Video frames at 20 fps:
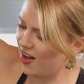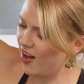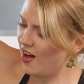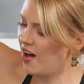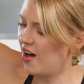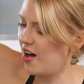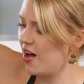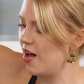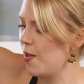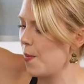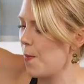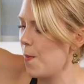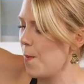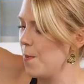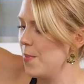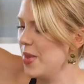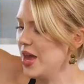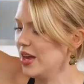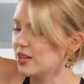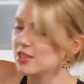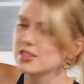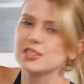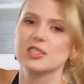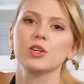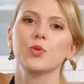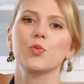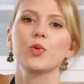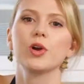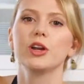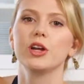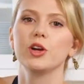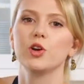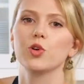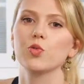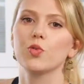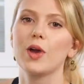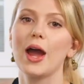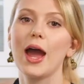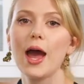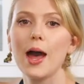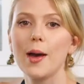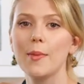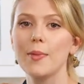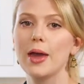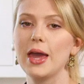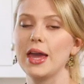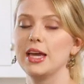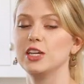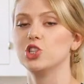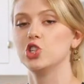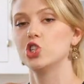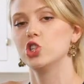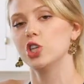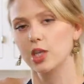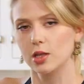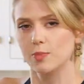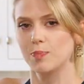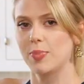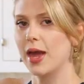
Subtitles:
all mixed, we're gonna grab a sheet